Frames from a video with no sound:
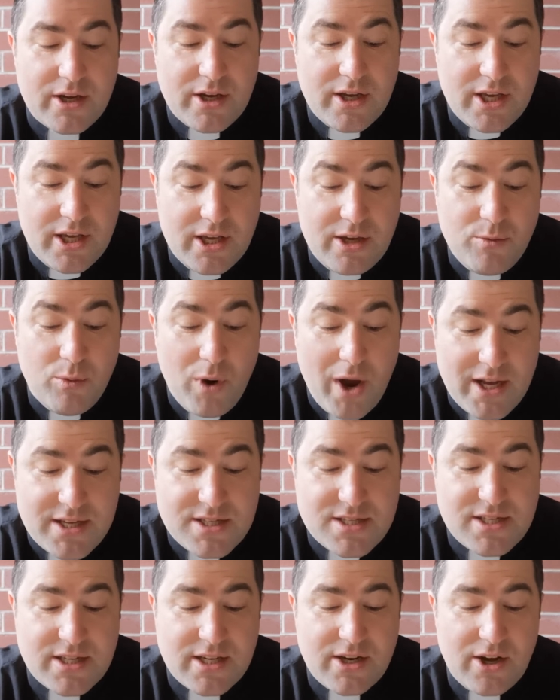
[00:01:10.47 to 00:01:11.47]
He
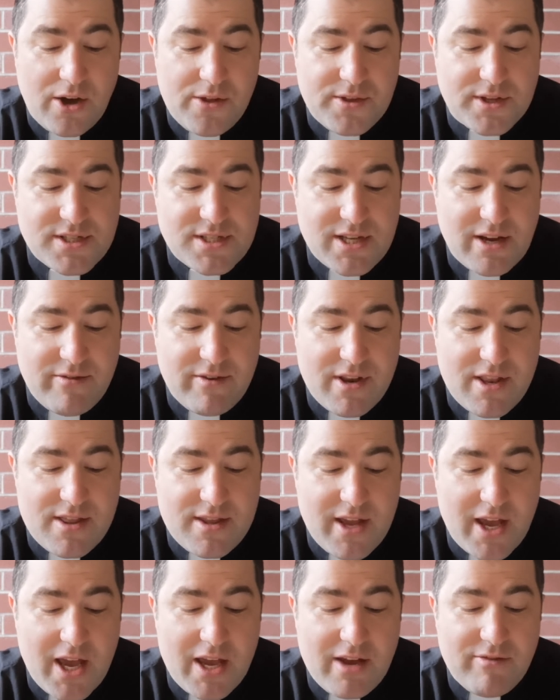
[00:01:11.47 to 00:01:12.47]
rested on the
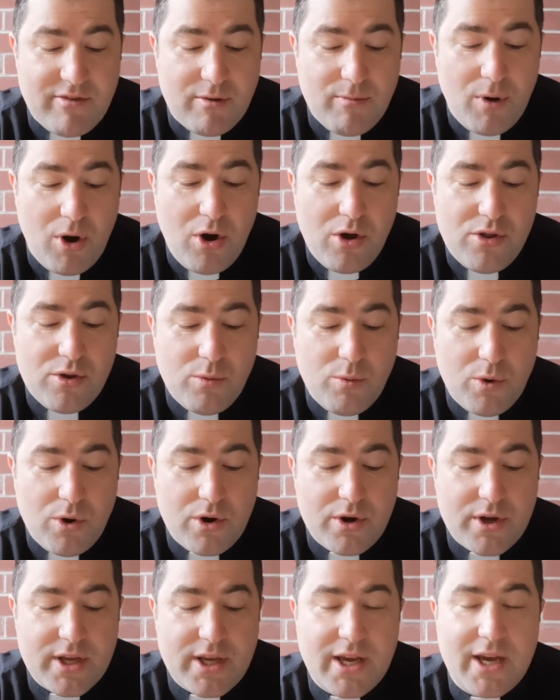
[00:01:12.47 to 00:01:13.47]
seventh day from all the
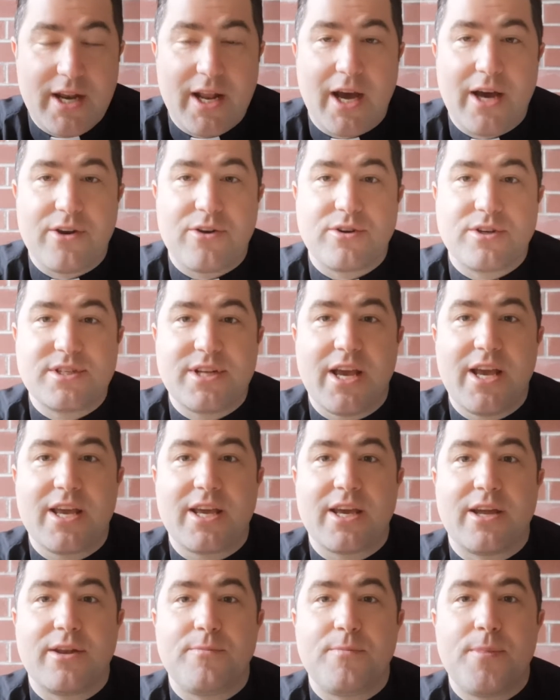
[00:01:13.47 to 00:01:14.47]
work he had
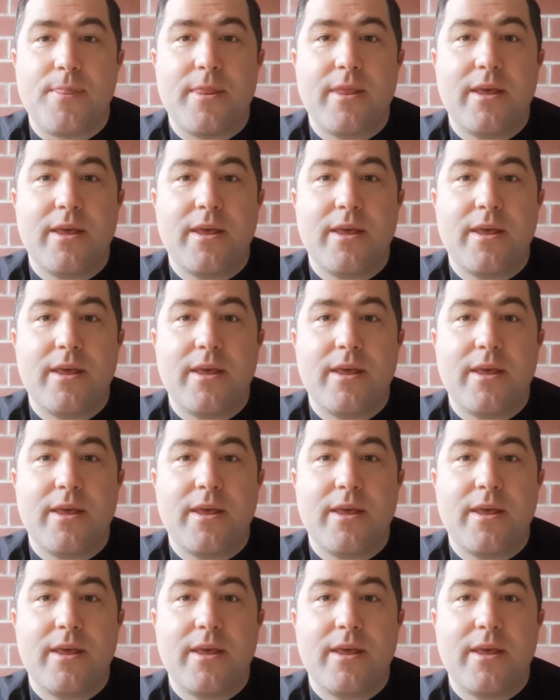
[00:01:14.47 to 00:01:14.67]
undertaken.